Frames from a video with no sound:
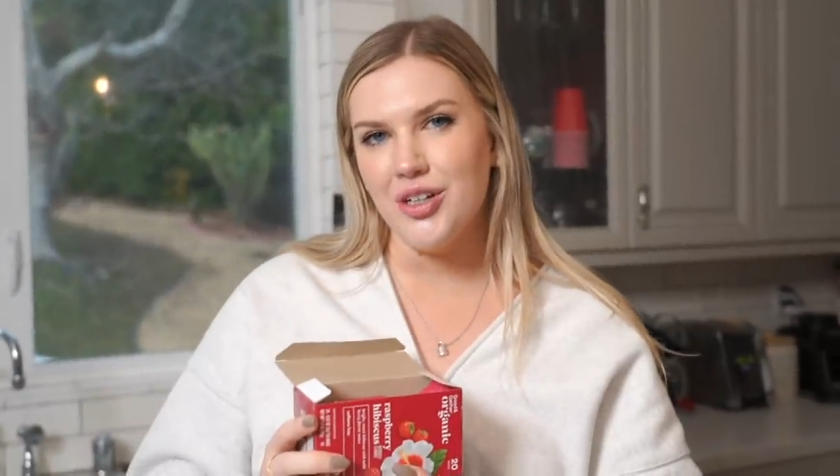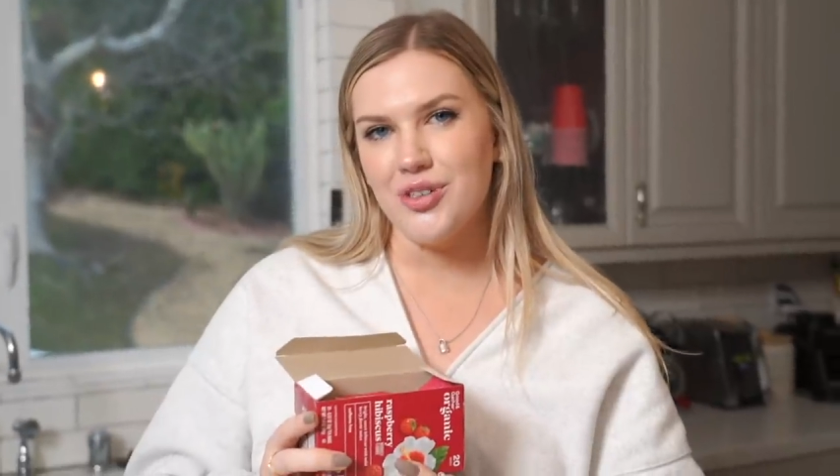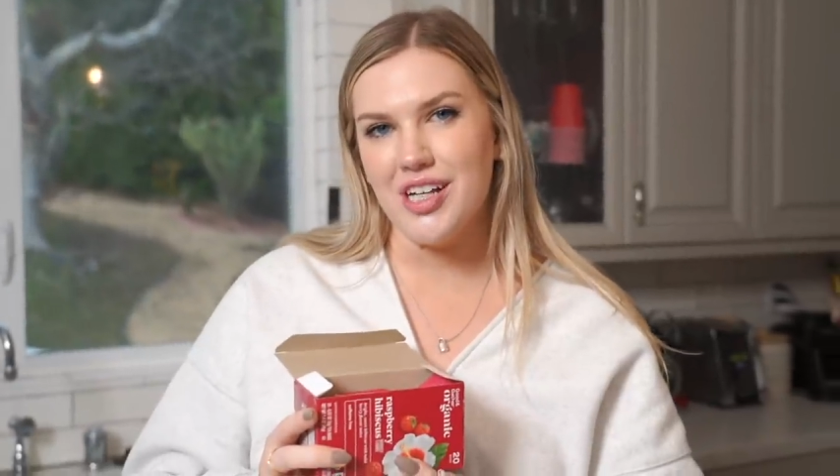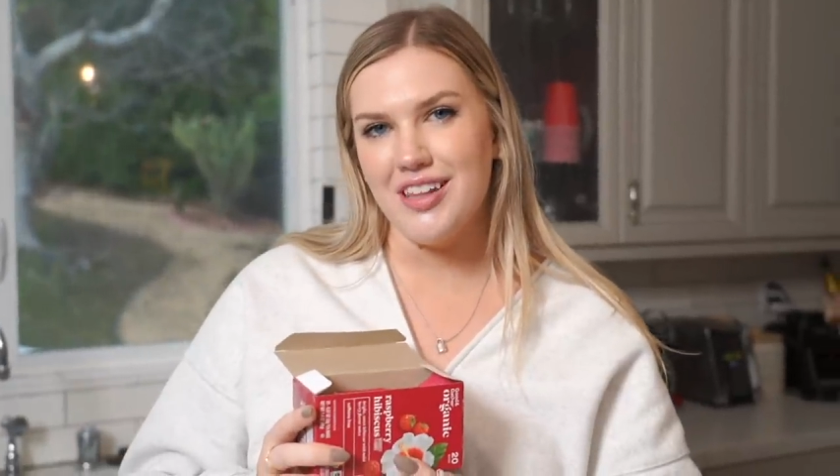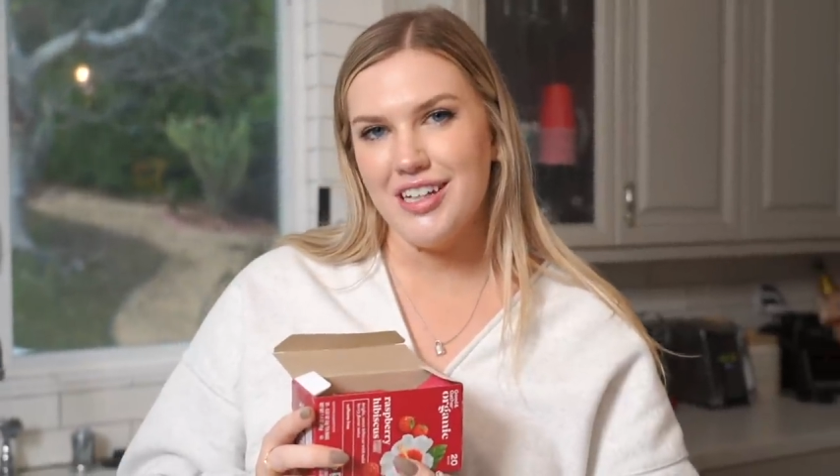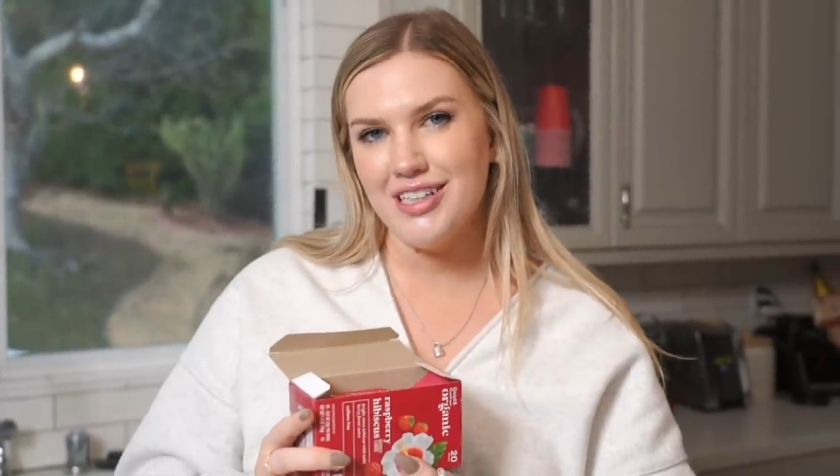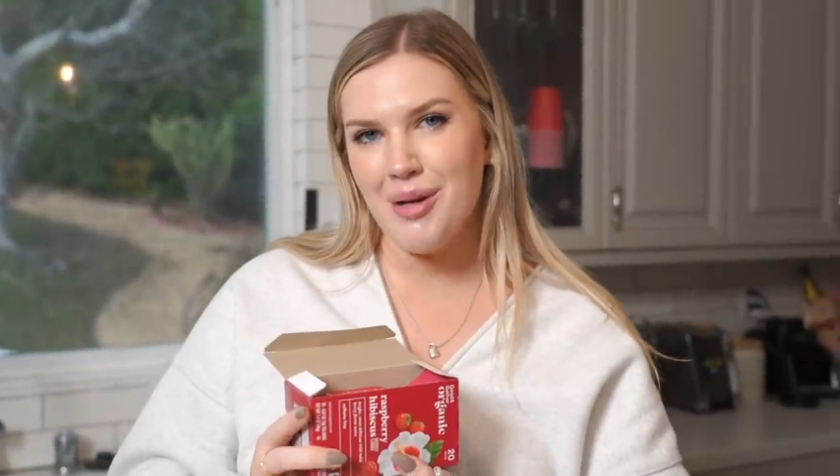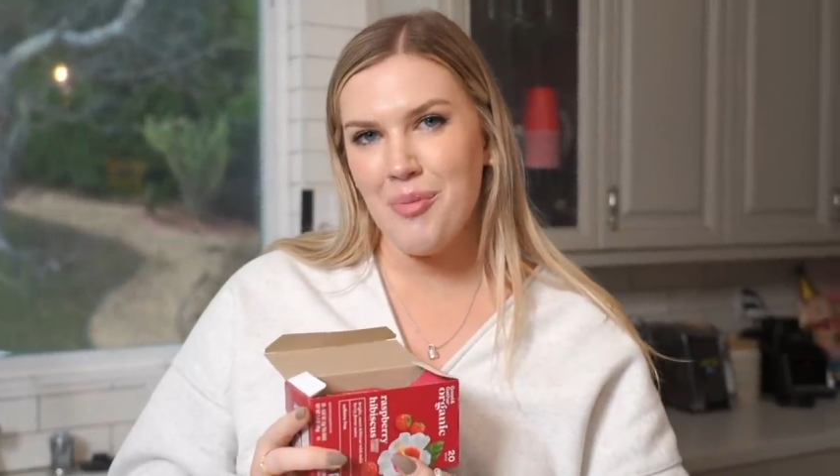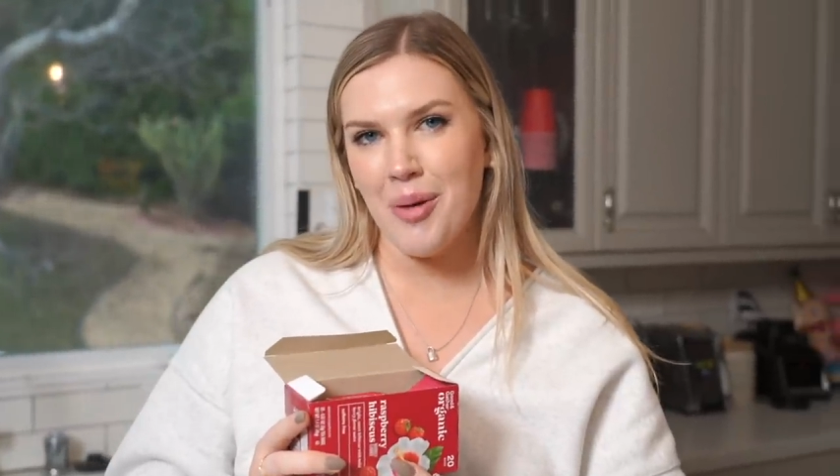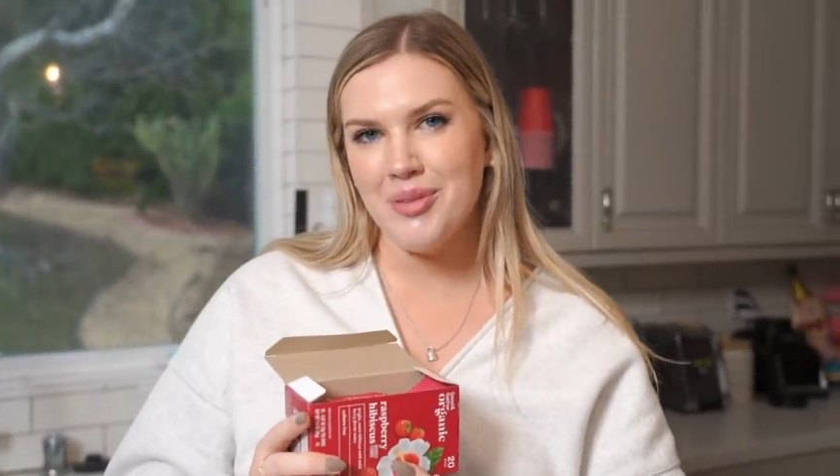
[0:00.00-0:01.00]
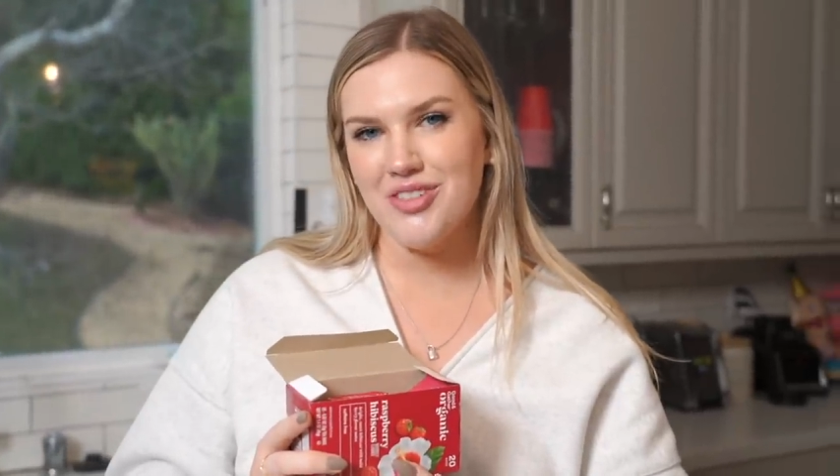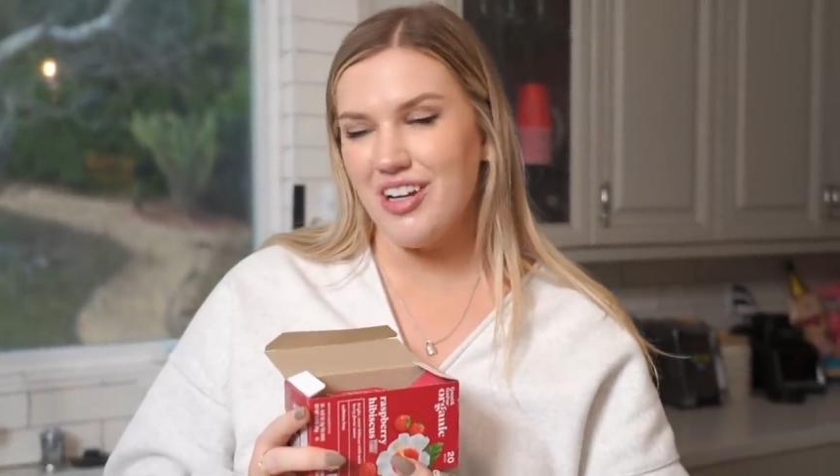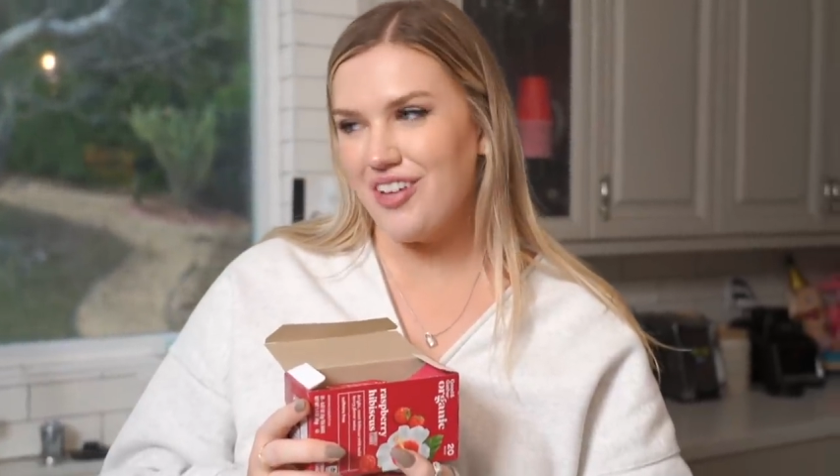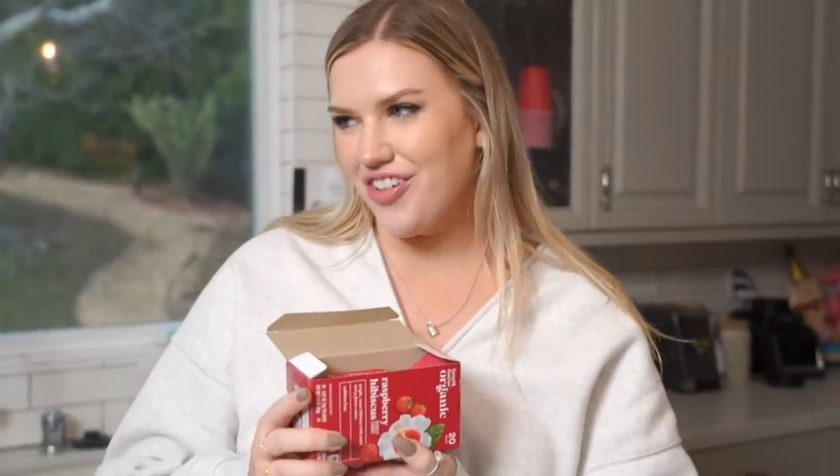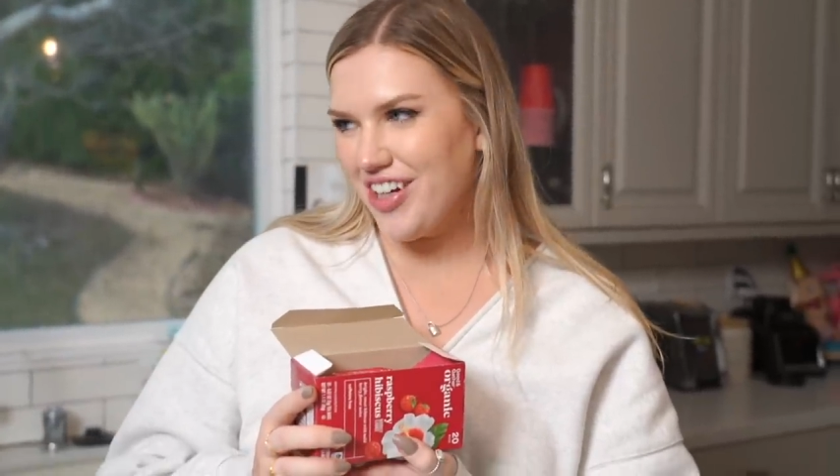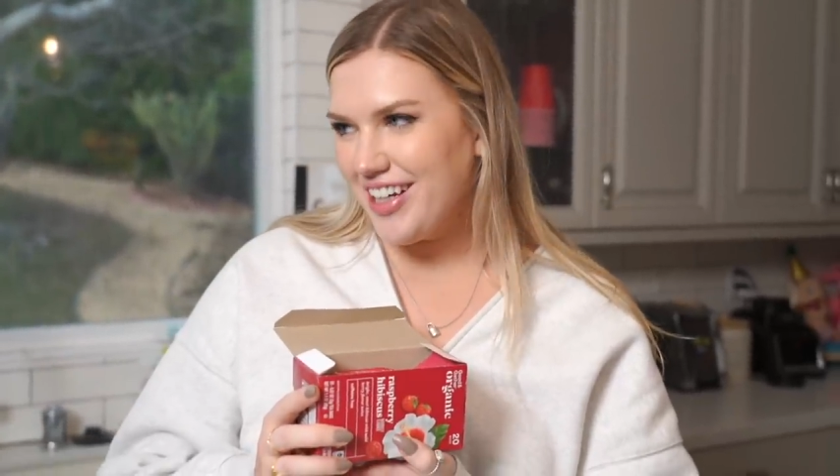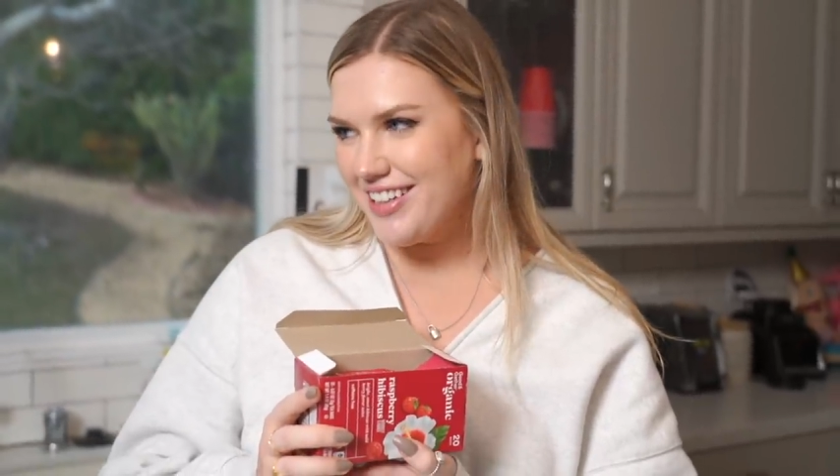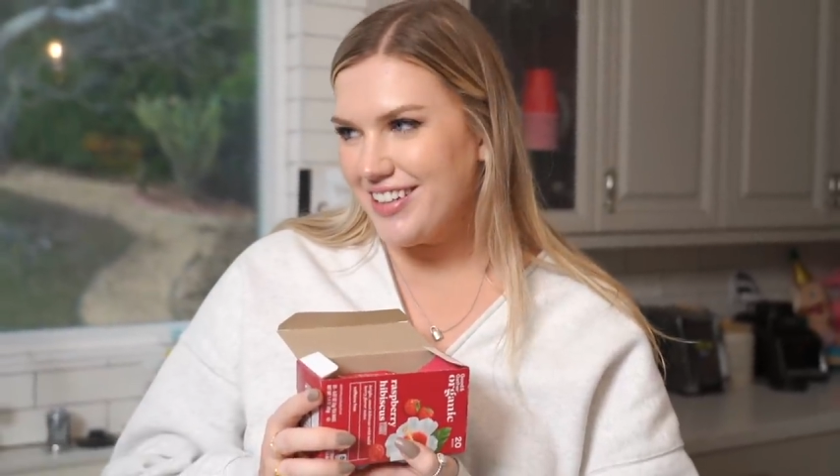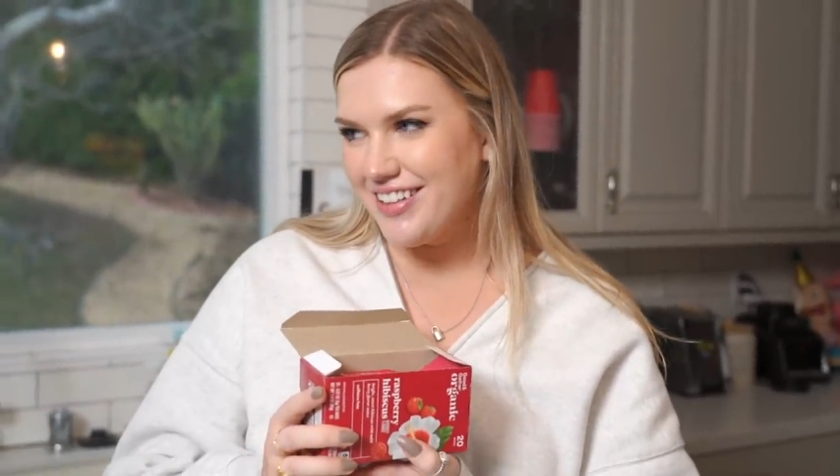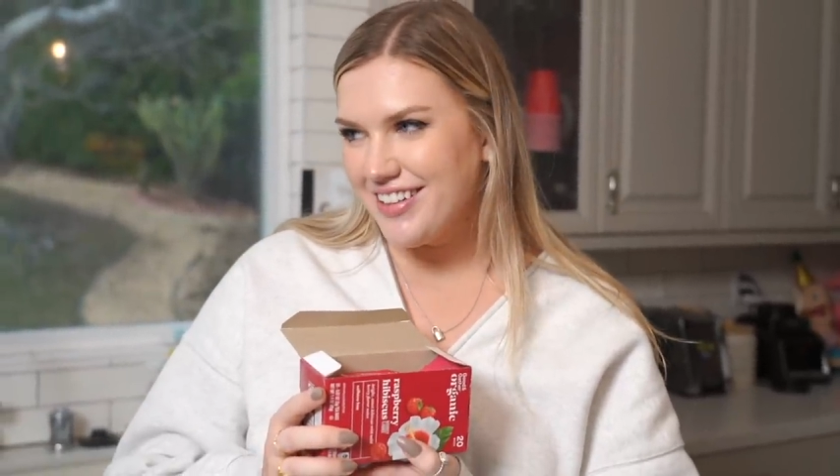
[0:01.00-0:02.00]
which I think is my mom's favorite.
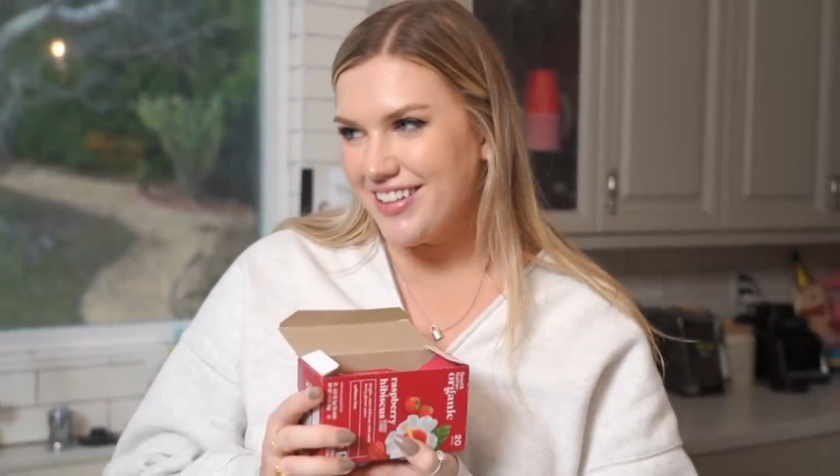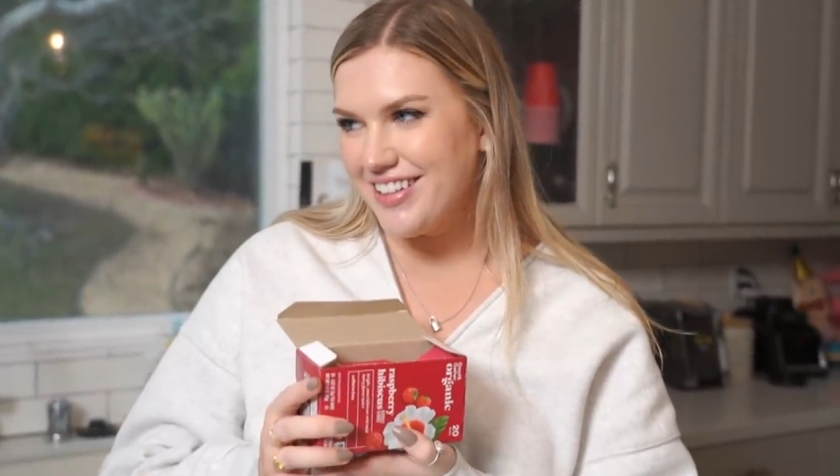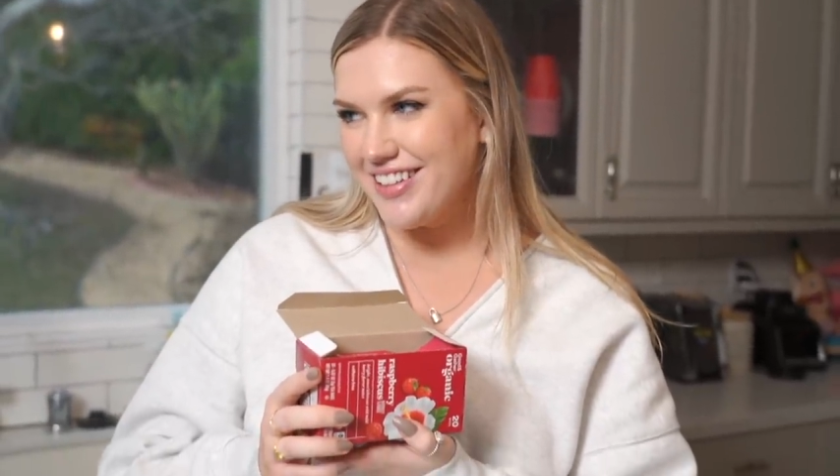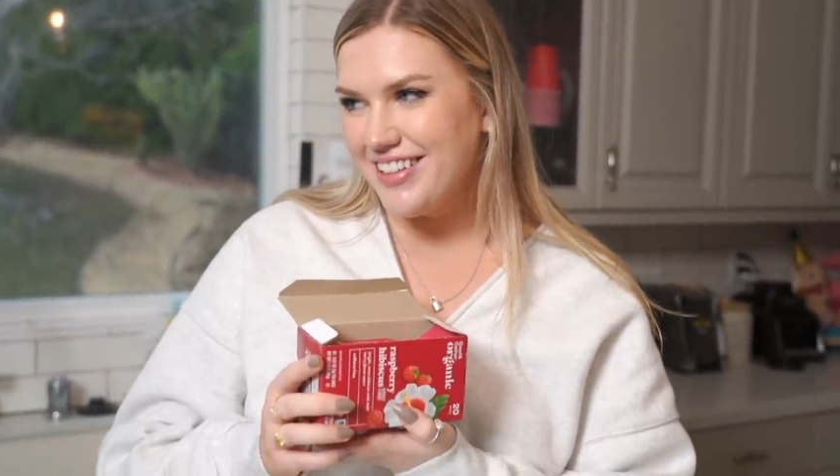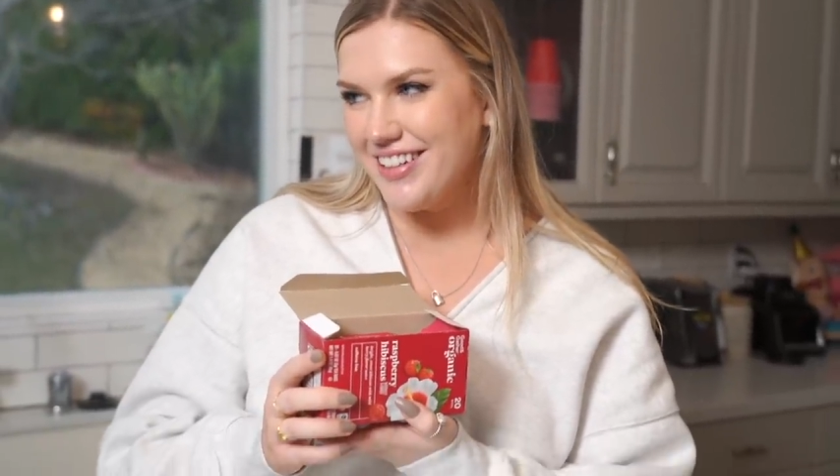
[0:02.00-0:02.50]
It is.